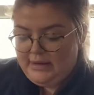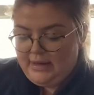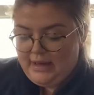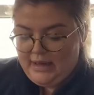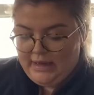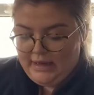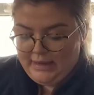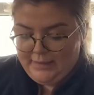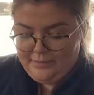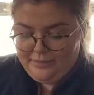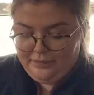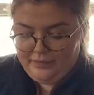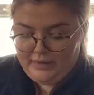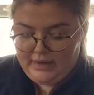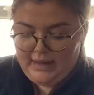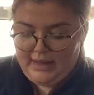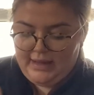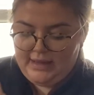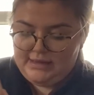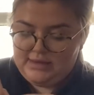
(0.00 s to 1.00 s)
Um,
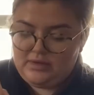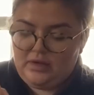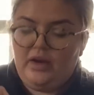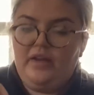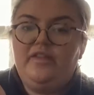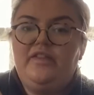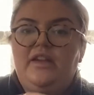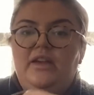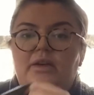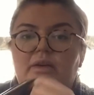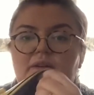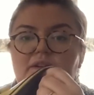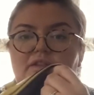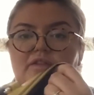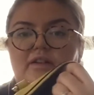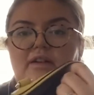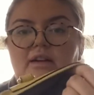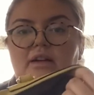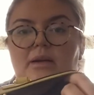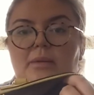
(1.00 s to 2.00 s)
it's got a few
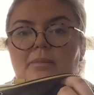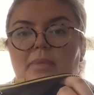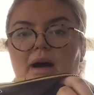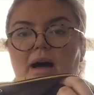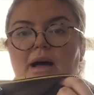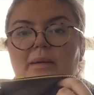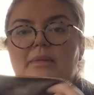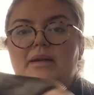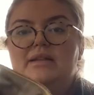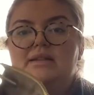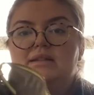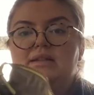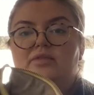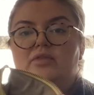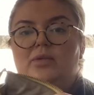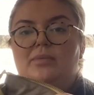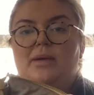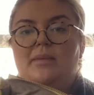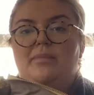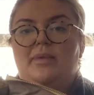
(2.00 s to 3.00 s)
different compartments. I've
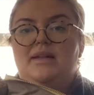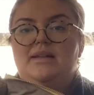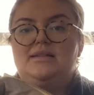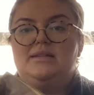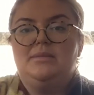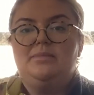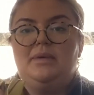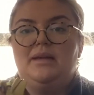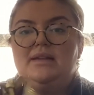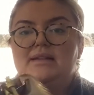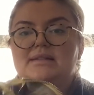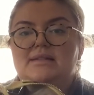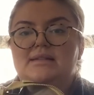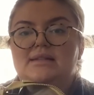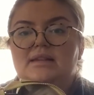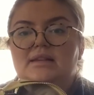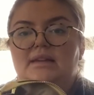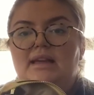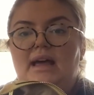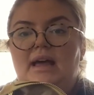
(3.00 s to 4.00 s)
got my bits and pieces
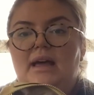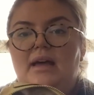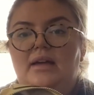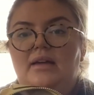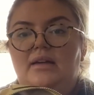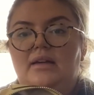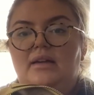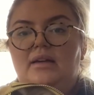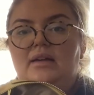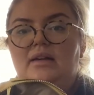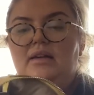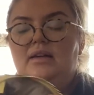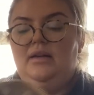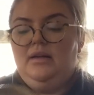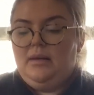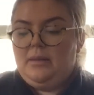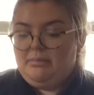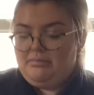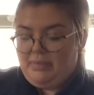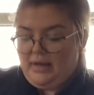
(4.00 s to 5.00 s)
in there.
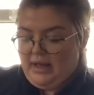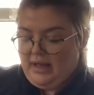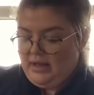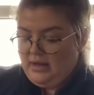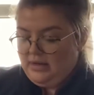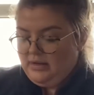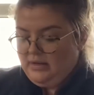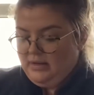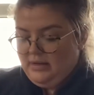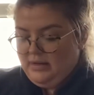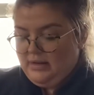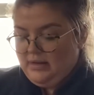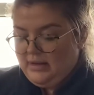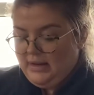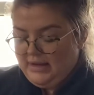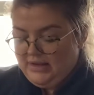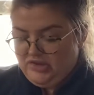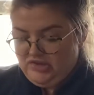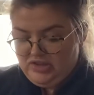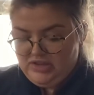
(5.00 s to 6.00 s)
But
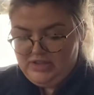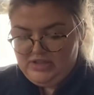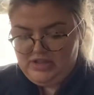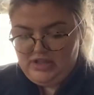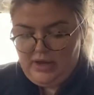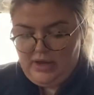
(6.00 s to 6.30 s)
it's just so